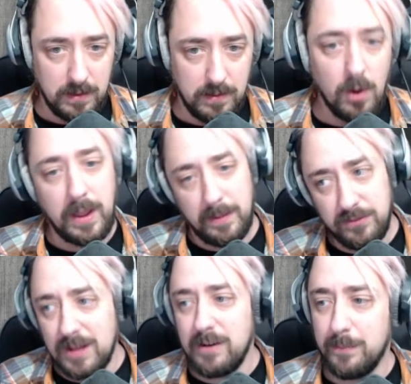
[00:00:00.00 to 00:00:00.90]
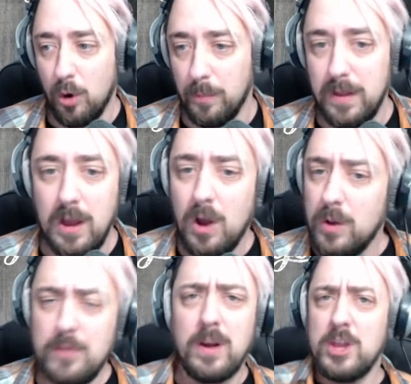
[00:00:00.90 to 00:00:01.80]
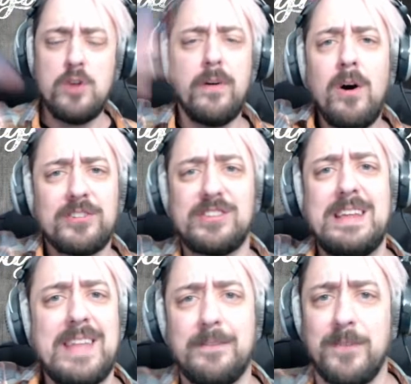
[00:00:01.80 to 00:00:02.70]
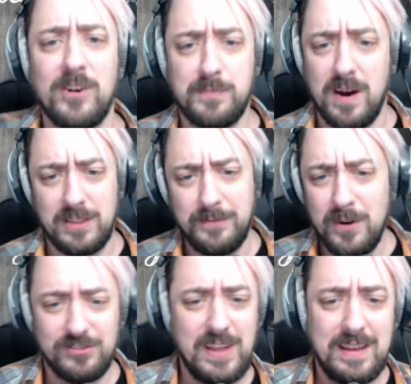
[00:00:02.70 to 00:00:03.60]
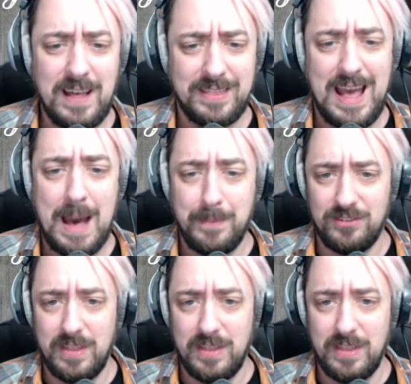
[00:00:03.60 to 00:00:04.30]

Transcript: Okay, it's time to write a poem. You've all seen that first part. The first day, nothing happens on